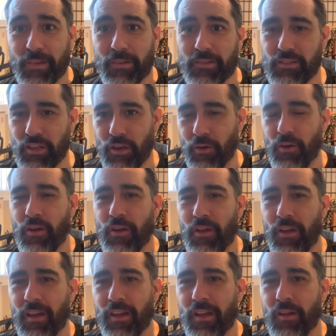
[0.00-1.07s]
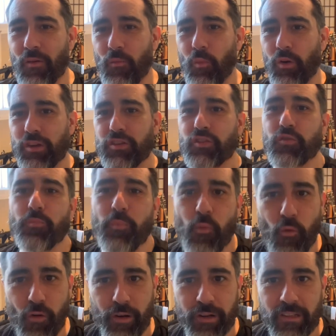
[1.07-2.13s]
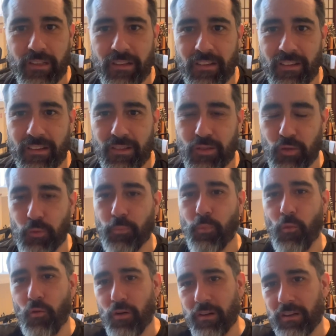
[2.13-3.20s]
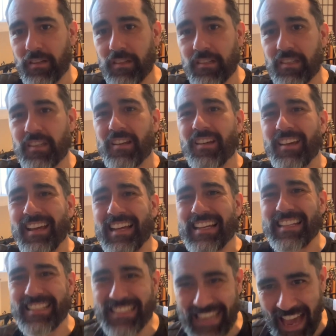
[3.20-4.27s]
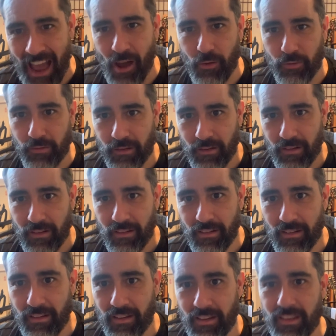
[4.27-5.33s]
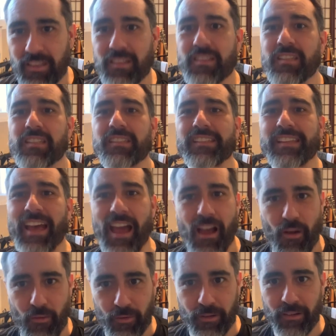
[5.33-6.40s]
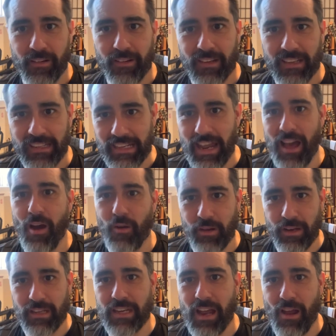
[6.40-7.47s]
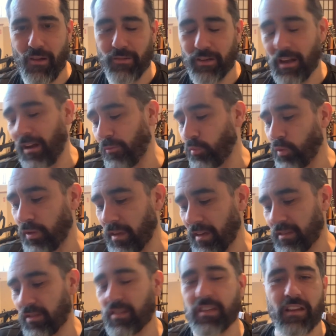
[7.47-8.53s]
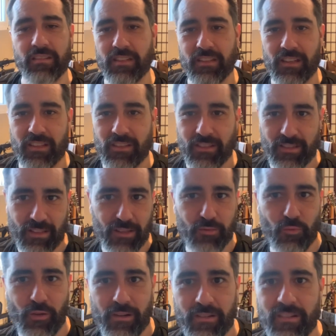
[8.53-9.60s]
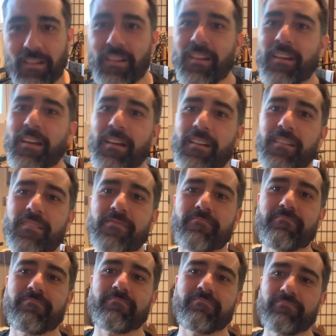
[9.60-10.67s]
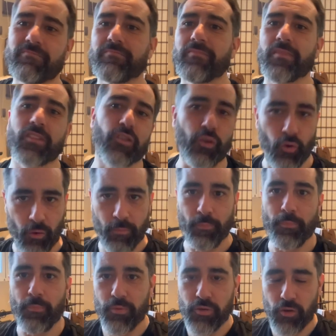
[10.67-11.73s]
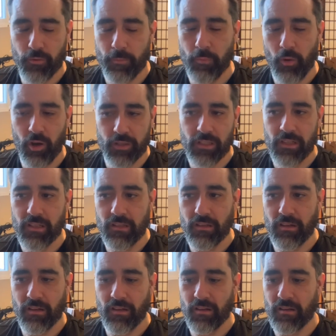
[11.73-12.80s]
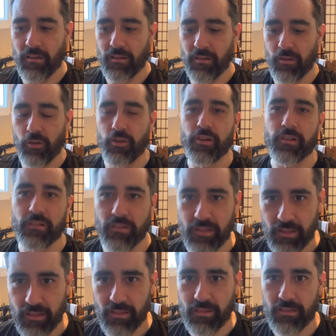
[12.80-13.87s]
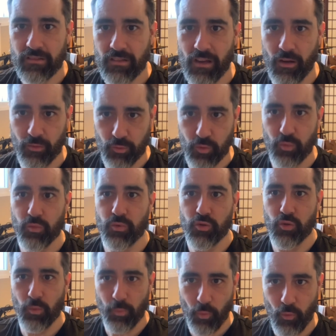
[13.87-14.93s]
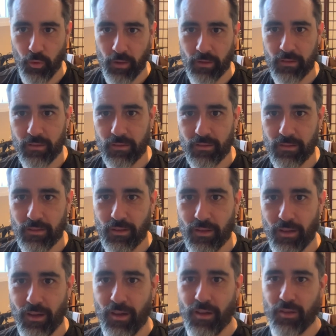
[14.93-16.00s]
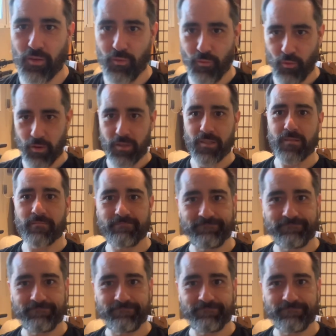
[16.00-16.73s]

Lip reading: So what is support? Support is down, is down, down and down. And exercises such as this one, your body learns how to support your voice.